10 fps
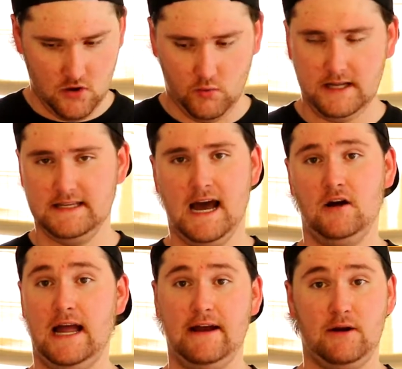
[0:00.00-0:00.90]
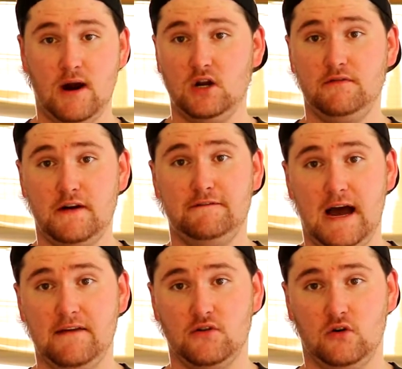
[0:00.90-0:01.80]
Went down, I ran over a
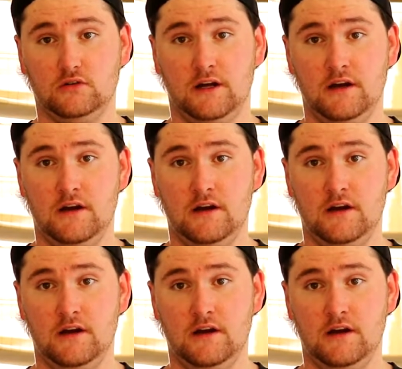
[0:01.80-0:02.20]
5-year-old.